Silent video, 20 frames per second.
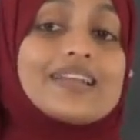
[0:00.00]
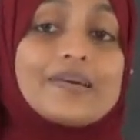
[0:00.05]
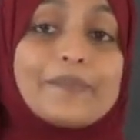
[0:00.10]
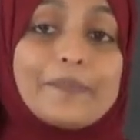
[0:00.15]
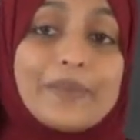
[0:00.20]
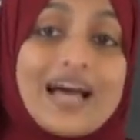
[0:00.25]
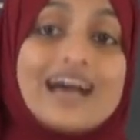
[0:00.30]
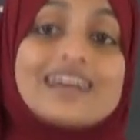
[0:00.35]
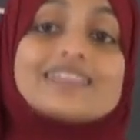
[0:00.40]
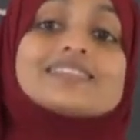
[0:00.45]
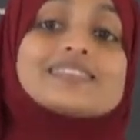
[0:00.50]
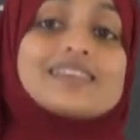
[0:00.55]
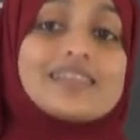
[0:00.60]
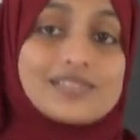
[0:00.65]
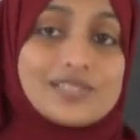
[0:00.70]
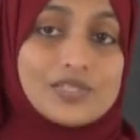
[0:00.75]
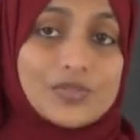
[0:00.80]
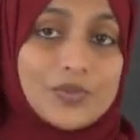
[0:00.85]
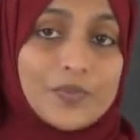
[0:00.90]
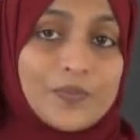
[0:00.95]
plants
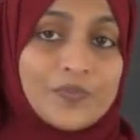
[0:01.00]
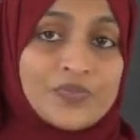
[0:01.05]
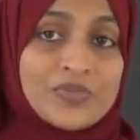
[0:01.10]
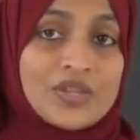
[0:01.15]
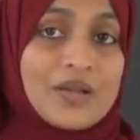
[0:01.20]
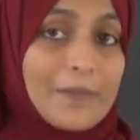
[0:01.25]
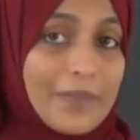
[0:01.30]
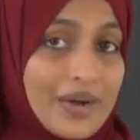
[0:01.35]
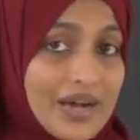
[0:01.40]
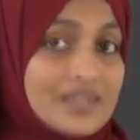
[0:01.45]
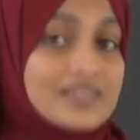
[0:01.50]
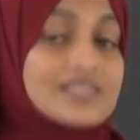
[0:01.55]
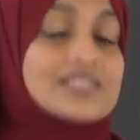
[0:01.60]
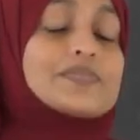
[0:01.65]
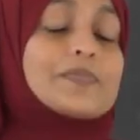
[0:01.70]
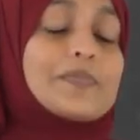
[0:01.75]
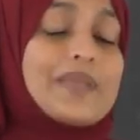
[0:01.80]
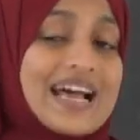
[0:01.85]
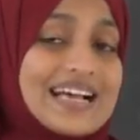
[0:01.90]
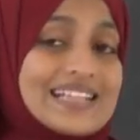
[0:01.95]
also.
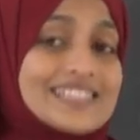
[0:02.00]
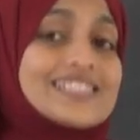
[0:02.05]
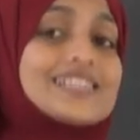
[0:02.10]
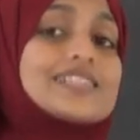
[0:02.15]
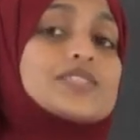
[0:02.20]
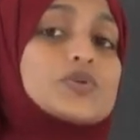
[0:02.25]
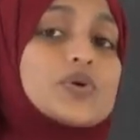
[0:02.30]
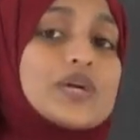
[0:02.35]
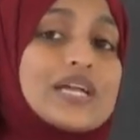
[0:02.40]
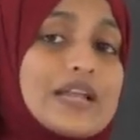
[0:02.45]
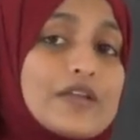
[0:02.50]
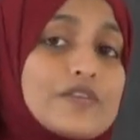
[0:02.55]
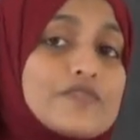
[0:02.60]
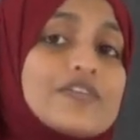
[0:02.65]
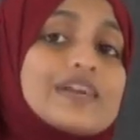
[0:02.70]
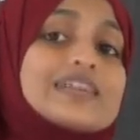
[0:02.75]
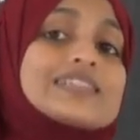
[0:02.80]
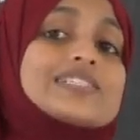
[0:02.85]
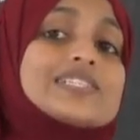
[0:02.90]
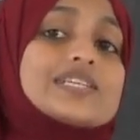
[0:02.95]
Plants also
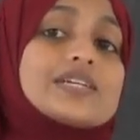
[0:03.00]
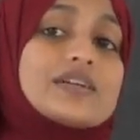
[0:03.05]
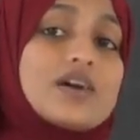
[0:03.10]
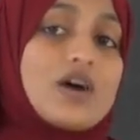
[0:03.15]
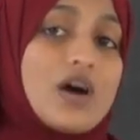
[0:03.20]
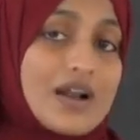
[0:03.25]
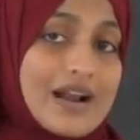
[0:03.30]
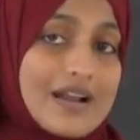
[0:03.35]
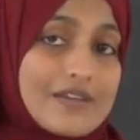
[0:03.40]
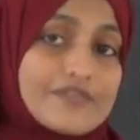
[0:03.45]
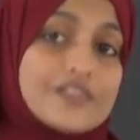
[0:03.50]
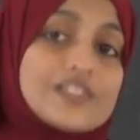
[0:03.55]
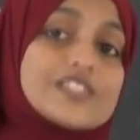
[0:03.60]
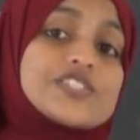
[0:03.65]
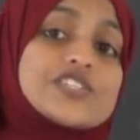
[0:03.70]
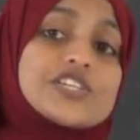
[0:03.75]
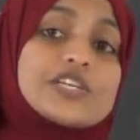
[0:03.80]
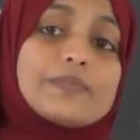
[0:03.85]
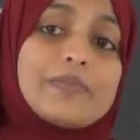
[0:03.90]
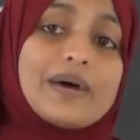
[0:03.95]
infected or
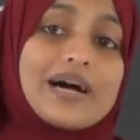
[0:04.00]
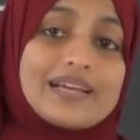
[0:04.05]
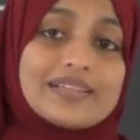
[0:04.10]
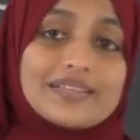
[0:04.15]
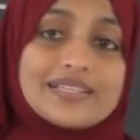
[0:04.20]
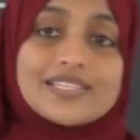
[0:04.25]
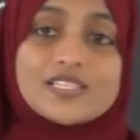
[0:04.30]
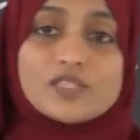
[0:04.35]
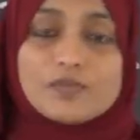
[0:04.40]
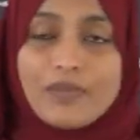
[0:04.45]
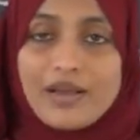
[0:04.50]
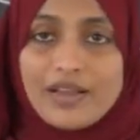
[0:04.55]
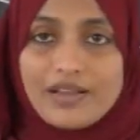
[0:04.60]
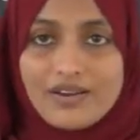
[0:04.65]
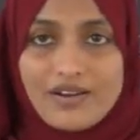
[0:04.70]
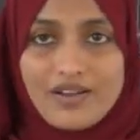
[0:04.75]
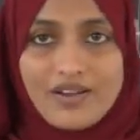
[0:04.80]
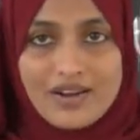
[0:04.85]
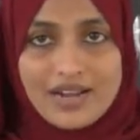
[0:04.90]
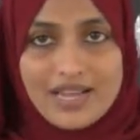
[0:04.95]
affected by these
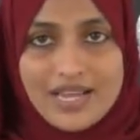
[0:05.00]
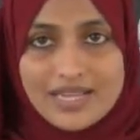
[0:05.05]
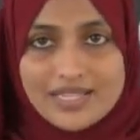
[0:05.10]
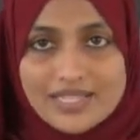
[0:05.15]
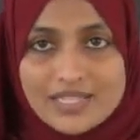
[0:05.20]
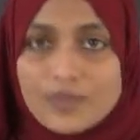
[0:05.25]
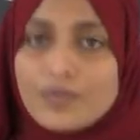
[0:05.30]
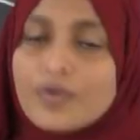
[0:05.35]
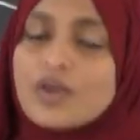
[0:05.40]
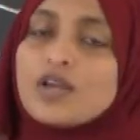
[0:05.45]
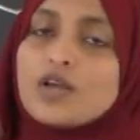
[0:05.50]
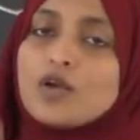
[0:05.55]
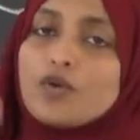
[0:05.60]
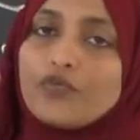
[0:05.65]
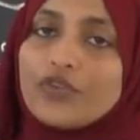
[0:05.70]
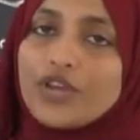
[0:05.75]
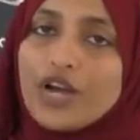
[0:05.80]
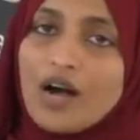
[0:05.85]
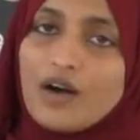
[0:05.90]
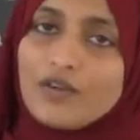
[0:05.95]
microorganisms.
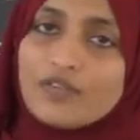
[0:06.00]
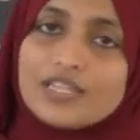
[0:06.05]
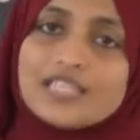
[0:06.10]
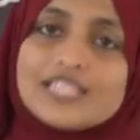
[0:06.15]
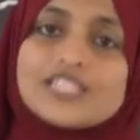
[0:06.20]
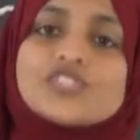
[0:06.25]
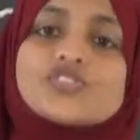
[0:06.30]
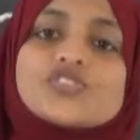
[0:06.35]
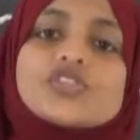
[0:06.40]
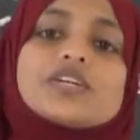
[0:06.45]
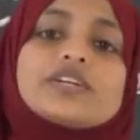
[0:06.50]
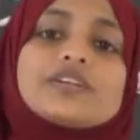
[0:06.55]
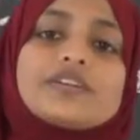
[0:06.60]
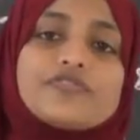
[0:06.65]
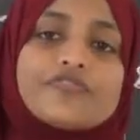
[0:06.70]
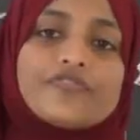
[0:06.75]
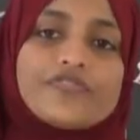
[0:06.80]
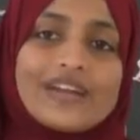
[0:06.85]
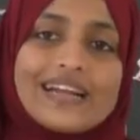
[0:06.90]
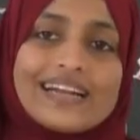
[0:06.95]
We have listed
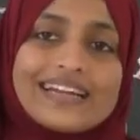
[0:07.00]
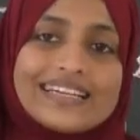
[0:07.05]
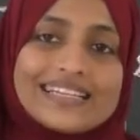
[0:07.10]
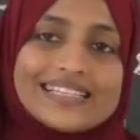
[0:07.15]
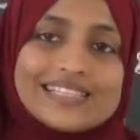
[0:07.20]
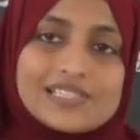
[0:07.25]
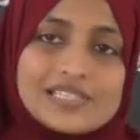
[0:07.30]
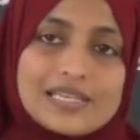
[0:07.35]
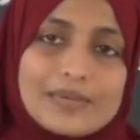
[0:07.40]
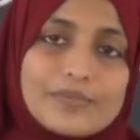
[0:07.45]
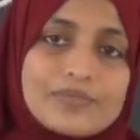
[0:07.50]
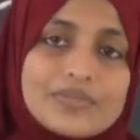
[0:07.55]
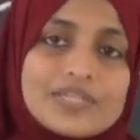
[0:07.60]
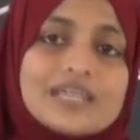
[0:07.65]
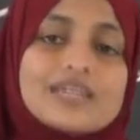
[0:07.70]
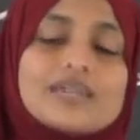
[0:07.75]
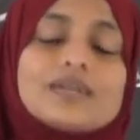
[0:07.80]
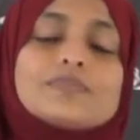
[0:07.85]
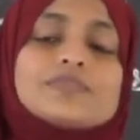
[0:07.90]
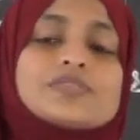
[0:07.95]
different
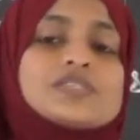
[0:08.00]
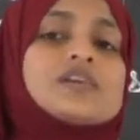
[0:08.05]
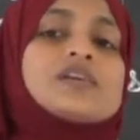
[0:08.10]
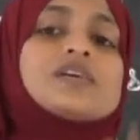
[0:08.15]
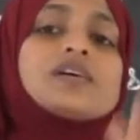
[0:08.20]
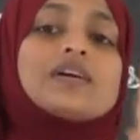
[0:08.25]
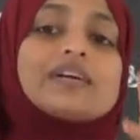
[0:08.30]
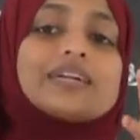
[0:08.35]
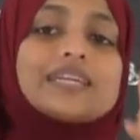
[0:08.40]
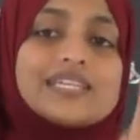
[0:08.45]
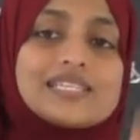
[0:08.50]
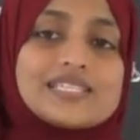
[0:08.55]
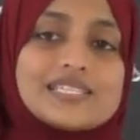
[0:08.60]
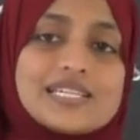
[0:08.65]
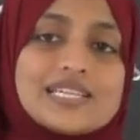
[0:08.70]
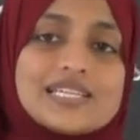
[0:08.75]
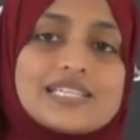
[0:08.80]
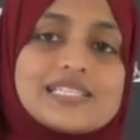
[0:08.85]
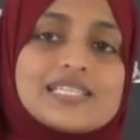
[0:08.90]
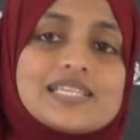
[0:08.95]
symptoms,
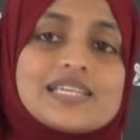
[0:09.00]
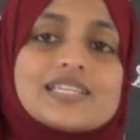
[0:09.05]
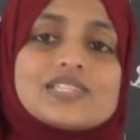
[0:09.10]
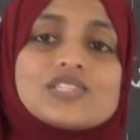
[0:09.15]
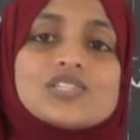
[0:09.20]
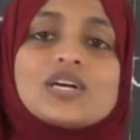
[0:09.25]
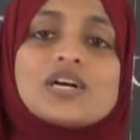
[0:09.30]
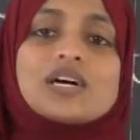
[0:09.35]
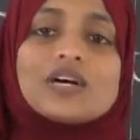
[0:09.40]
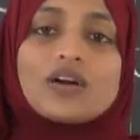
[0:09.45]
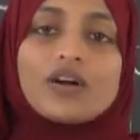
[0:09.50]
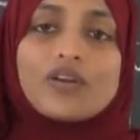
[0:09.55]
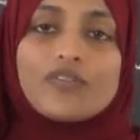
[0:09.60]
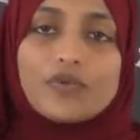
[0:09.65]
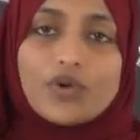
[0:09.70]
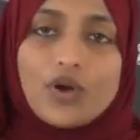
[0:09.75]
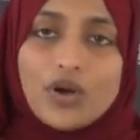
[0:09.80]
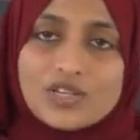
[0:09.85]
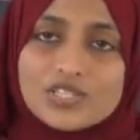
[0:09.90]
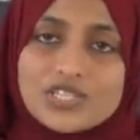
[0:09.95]
diseases,
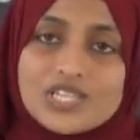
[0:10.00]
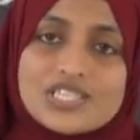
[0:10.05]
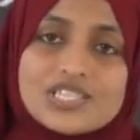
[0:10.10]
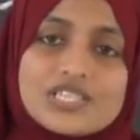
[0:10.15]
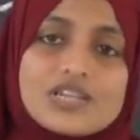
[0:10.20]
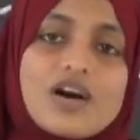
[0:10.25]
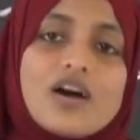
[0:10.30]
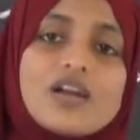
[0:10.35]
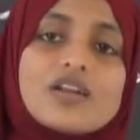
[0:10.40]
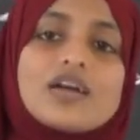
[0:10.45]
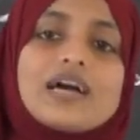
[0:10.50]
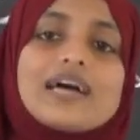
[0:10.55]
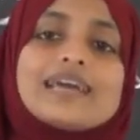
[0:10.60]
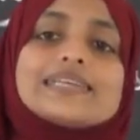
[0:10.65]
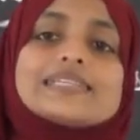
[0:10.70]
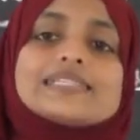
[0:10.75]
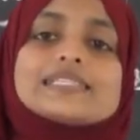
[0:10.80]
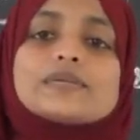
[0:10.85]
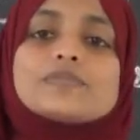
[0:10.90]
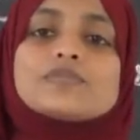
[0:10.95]
causative
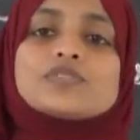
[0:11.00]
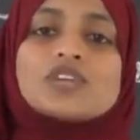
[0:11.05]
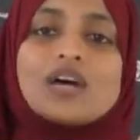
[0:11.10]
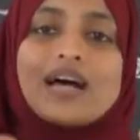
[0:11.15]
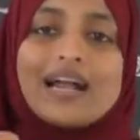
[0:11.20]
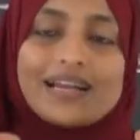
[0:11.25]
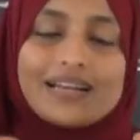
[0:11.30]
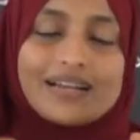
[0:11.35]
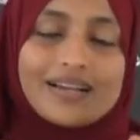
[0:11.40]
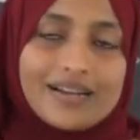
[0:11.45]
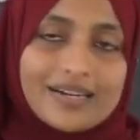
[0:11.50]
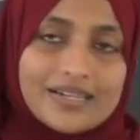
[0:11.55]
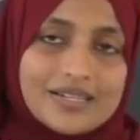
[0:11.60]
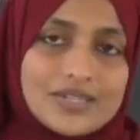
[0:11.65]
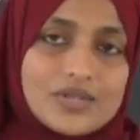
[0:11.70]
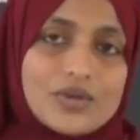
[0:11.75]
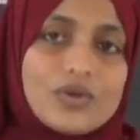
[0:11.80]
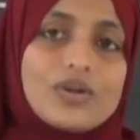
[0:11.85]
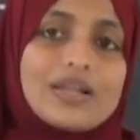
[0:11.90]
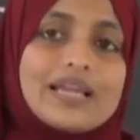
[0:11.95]
organisms and
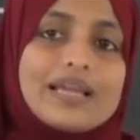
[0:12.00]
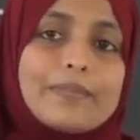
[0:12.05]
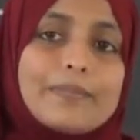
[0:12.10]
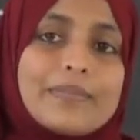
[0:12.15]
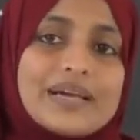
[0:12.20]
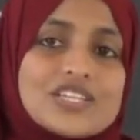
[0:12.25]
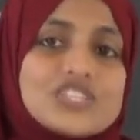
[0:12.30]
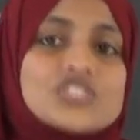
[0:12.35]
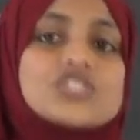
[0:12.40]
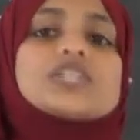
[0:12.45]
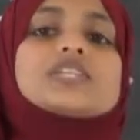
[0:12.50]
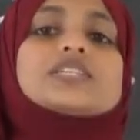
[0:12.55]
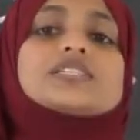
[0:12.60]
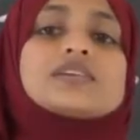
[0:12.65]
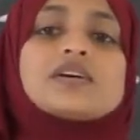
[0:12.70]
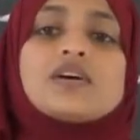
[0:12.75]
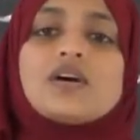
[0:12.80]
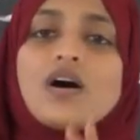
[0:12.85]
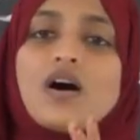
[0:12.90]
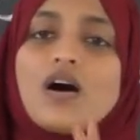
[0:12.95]
controlling measures,
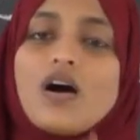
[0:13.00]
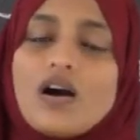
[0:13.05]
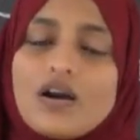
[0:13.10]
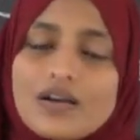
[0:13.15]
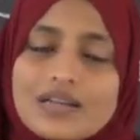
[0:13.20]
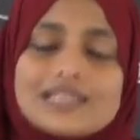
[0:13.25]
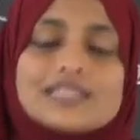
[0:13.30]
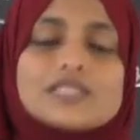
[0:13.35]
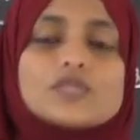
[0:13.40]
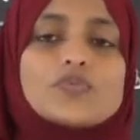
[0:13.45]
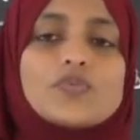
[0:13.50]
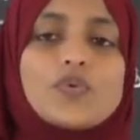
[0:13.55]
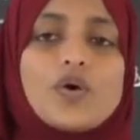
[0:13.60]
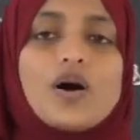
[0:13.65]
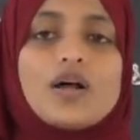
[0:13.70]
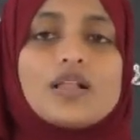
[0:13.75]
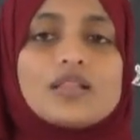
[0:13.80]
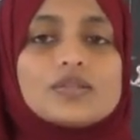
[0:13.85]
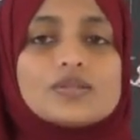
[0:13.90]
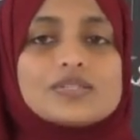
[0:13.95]
or else
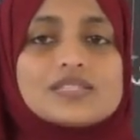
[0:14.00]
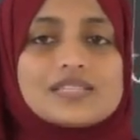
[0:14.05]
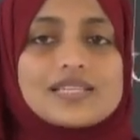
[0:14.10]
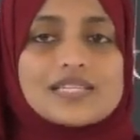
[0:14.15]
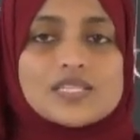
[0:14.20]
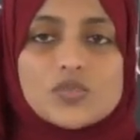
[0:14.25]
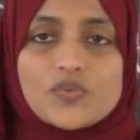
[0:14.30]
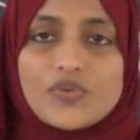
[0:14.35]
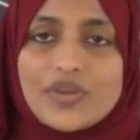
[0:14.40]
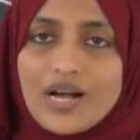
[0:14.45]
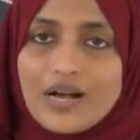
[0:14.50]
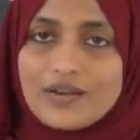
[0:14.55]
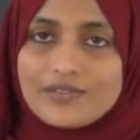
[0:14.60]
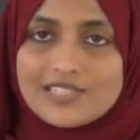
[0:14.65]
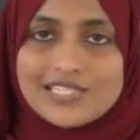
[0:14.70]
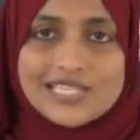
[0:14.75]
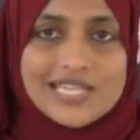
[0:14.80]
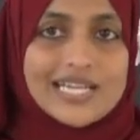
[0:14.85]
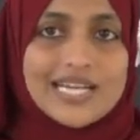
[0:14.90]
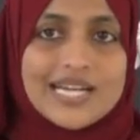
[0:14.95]
all those things we have
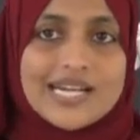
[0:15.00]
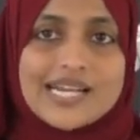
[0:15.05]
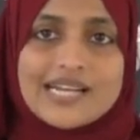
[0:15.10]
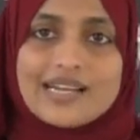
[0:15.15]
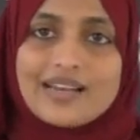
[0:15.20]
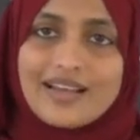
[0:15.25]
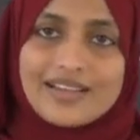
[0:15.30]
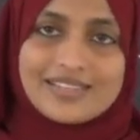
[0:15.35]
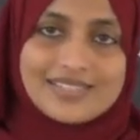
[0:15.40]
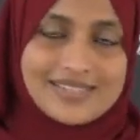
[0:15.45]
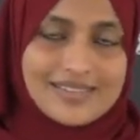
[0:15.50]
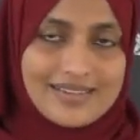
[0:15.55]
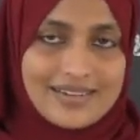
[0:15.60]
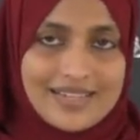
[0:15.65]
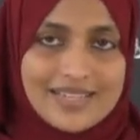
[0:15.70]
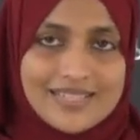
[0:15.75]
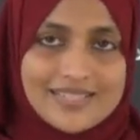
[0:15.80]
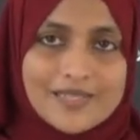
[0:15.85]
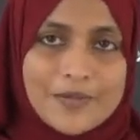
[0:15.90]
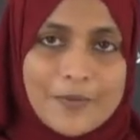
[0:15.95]
studied in last
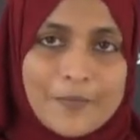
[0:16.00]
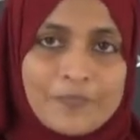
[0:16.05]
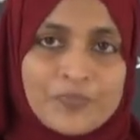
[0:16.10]
class.